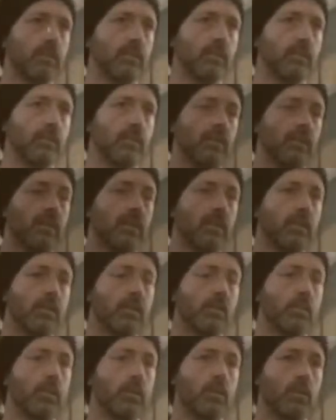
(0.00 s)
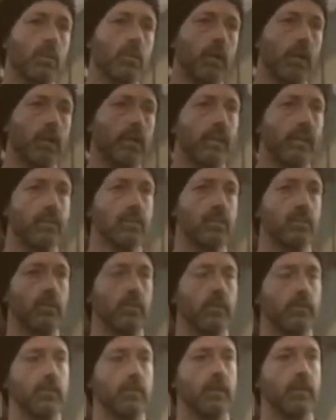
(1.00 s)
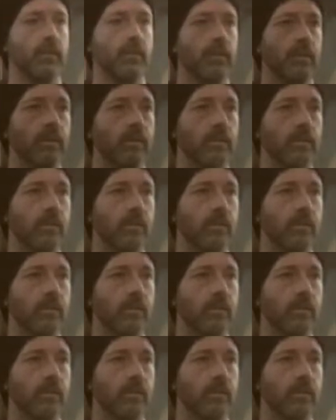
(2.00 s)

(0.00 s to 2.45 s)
And the world when Michelangelo was around,